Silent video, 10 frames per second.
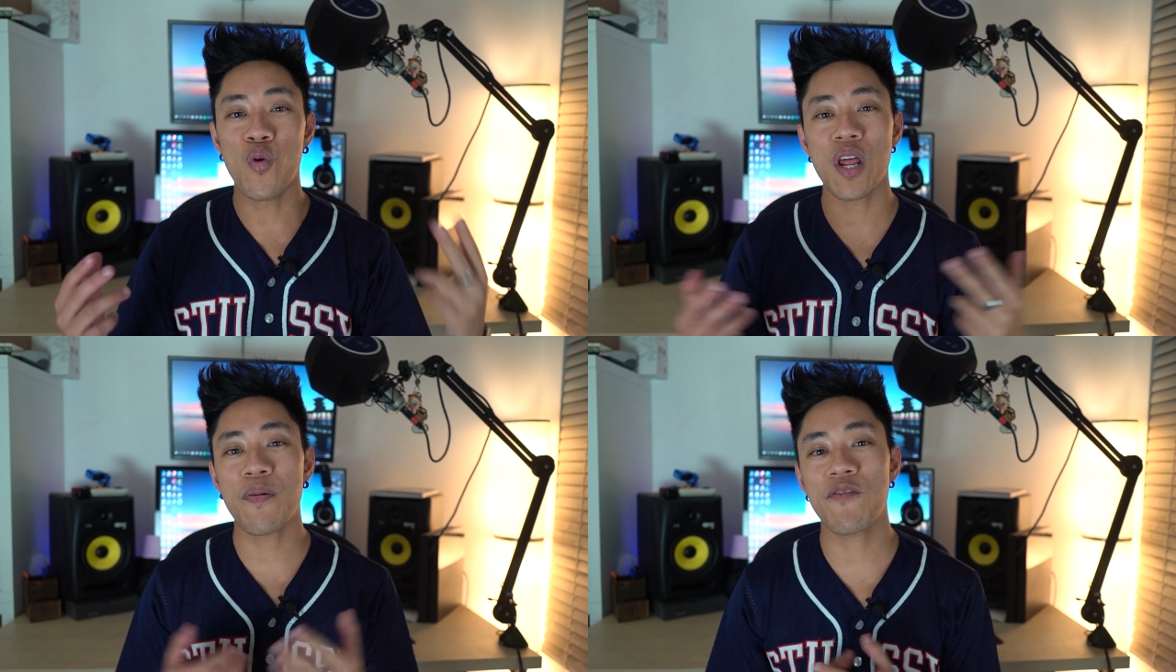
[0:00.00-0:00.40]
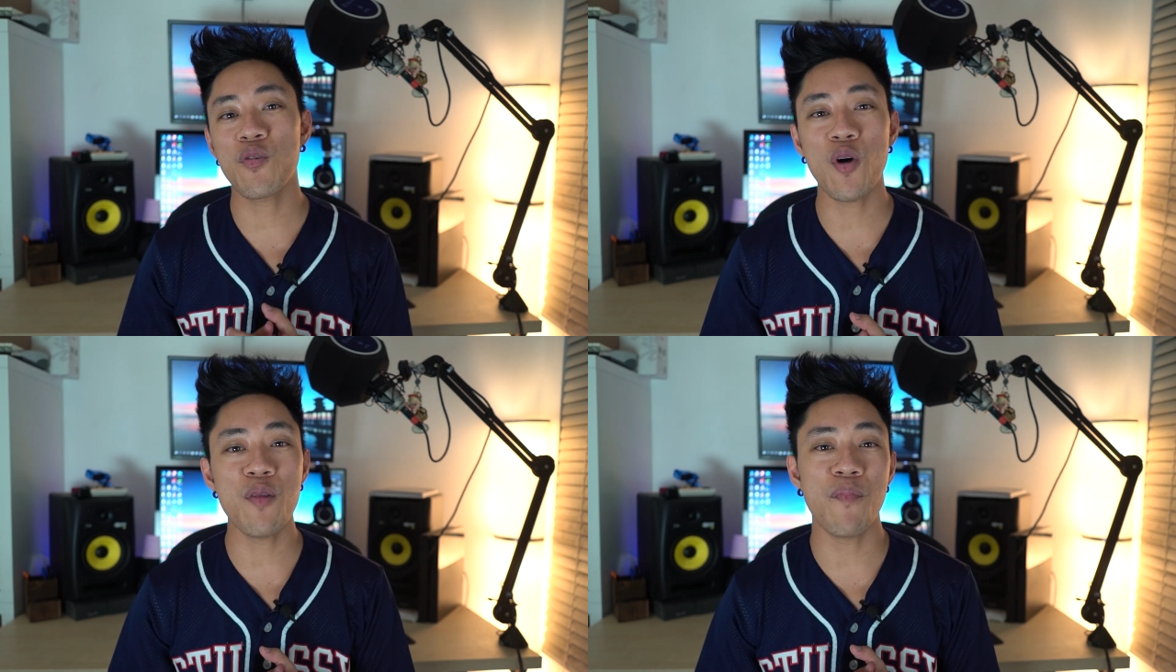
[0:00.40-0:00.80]
What up
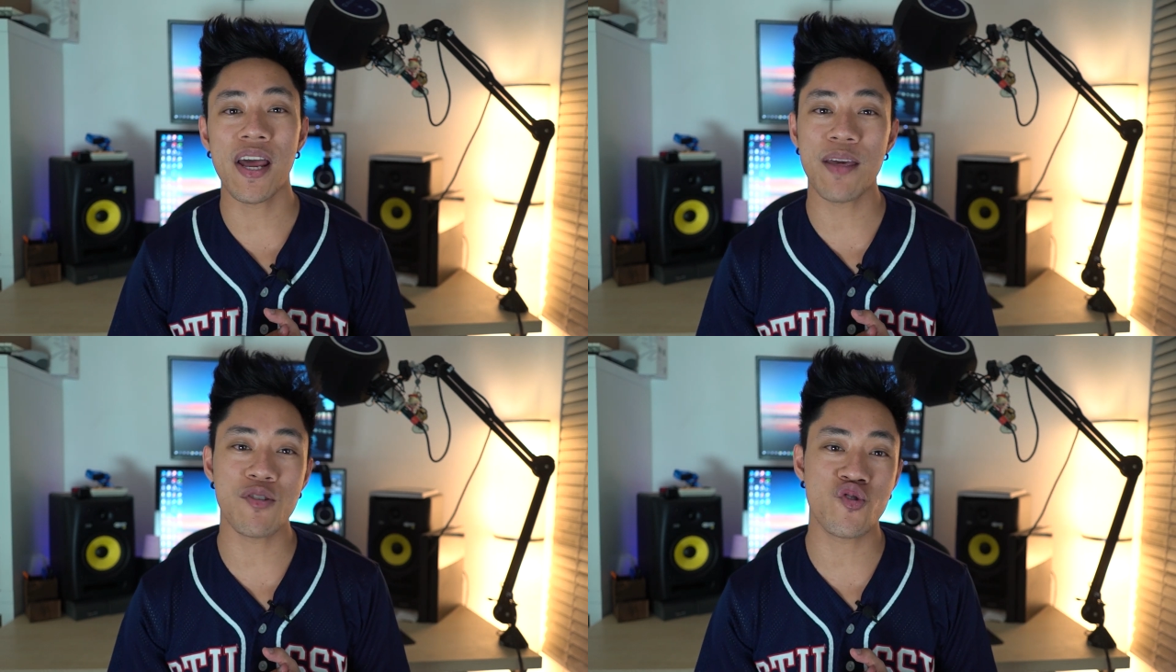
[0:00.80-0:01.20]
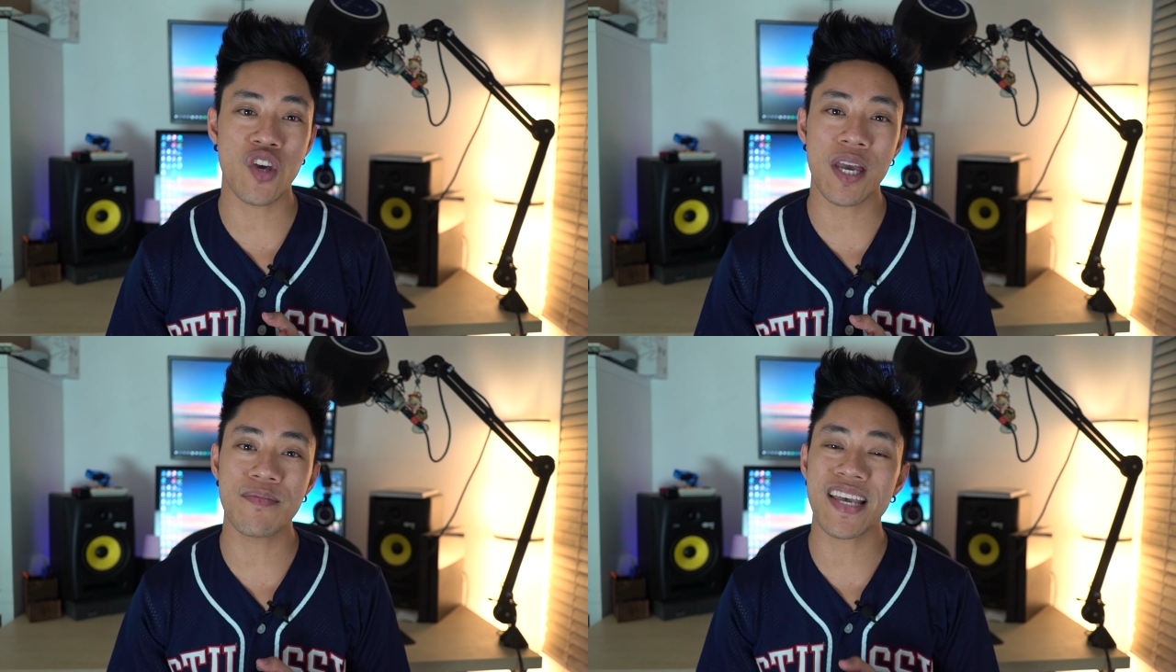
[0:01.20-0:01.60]
everyone, my name is
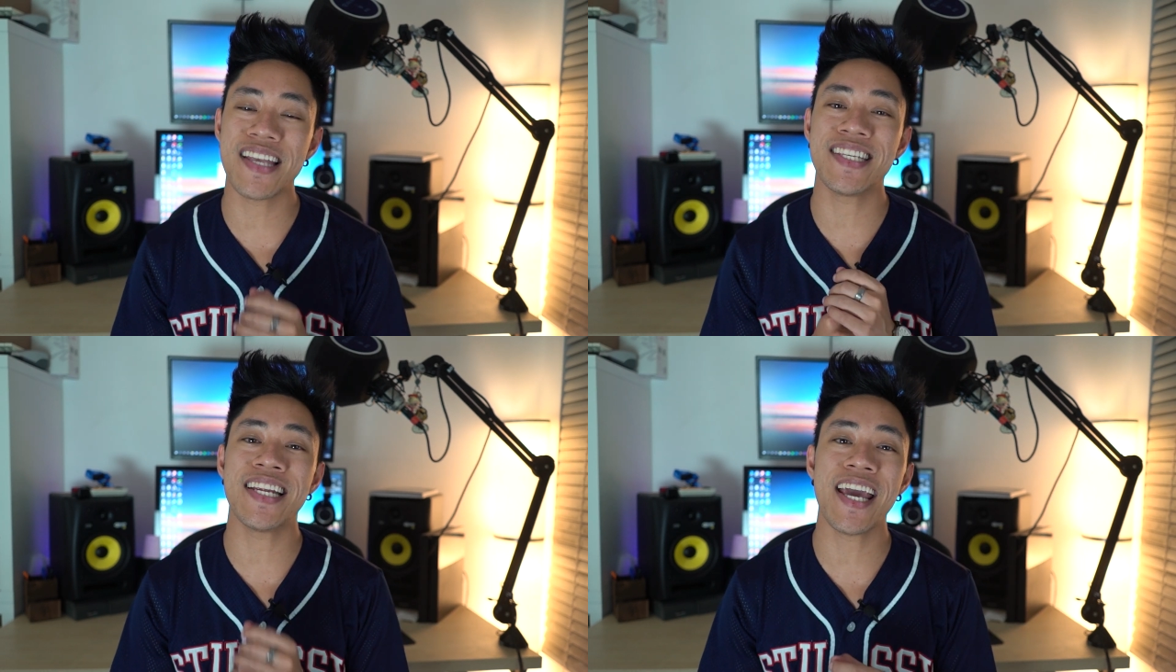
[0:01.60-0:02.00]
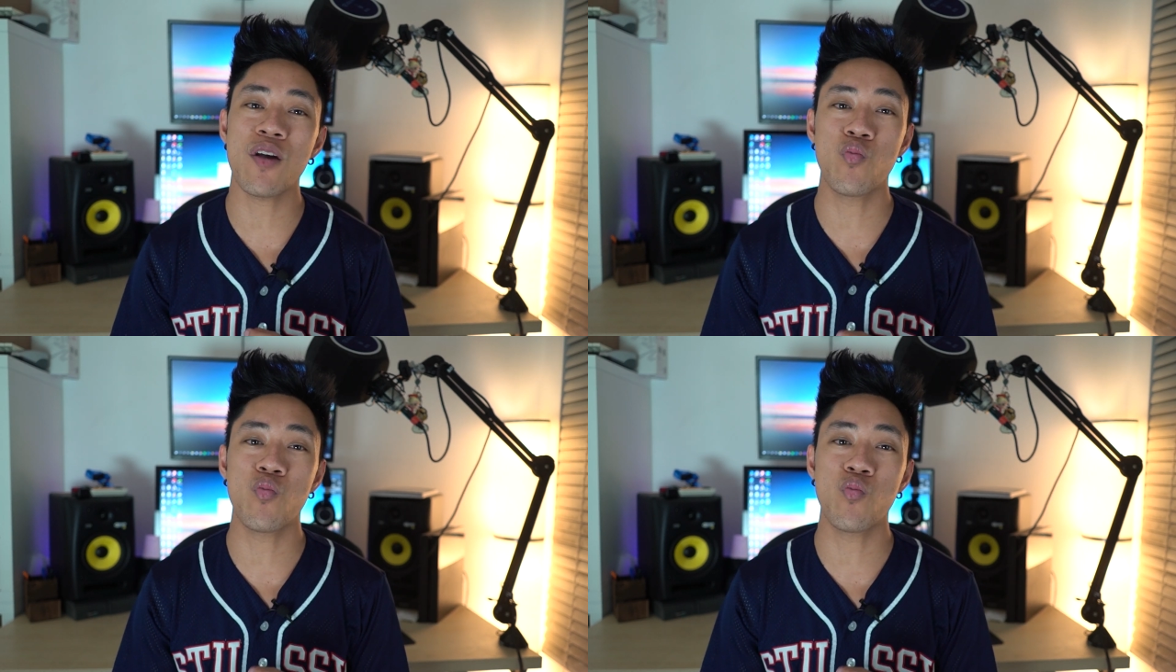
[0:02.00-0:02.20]
James and today